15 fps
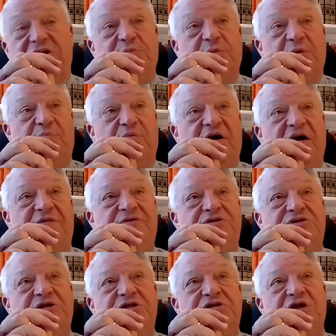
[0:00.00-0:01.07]
Testament
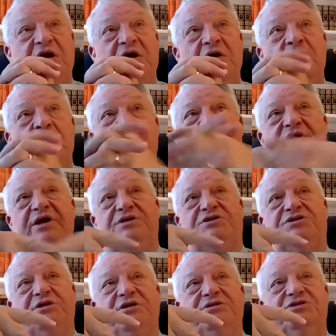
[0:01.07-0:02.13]
prophecies,
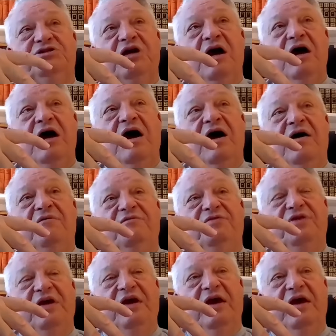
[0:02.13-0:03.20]
predictions of
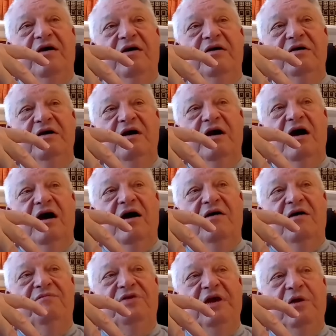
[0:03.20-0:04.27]
the
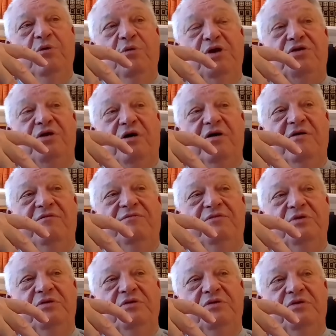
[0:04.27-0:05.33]
return of
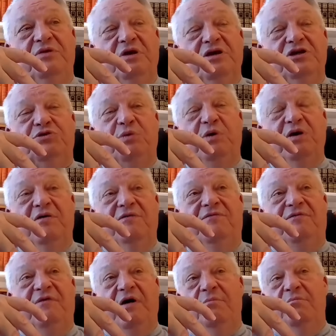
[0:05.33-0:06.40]

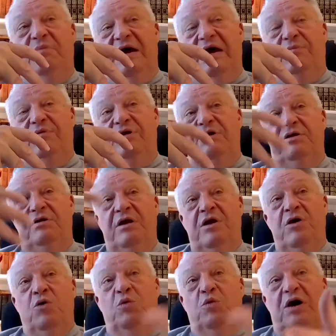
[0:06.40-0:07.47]
Israel from Babylon,
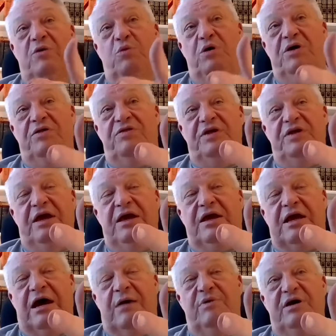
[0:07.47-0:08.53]
with
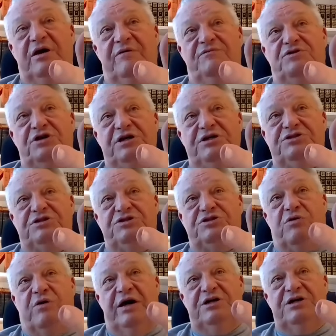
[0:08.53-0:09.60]
the coming of
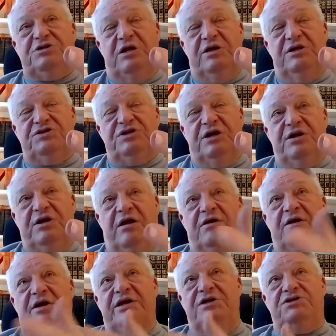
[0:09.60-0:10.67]
Jesus Christ and his
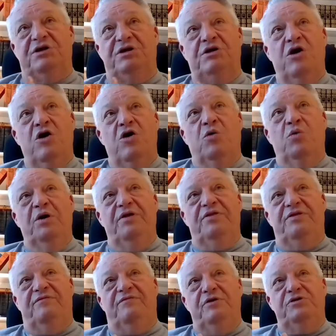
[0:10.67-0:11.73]
incarnation,
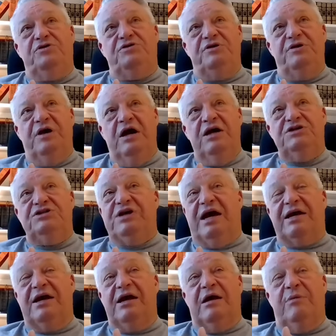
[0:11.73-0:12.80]
with the future
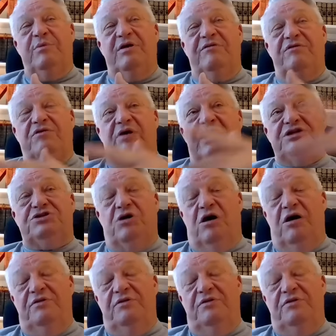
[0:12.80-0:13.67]
second coming of Christ.